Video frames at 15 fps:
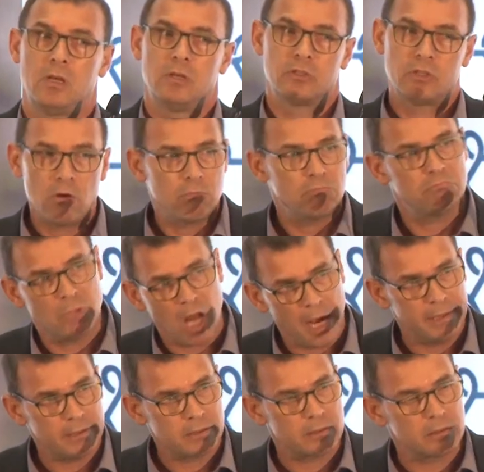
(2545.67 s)
So
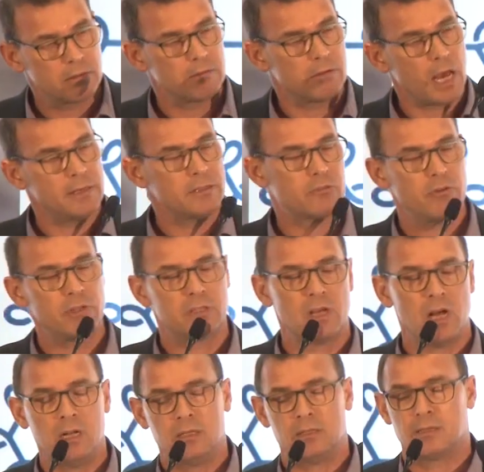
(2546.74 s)
nice, nice
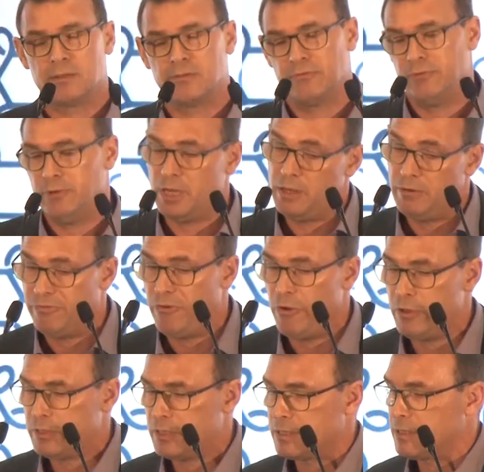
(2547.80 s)
result in
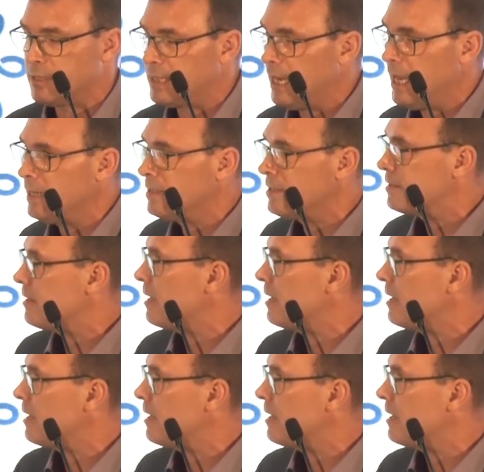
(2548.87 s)
first glance,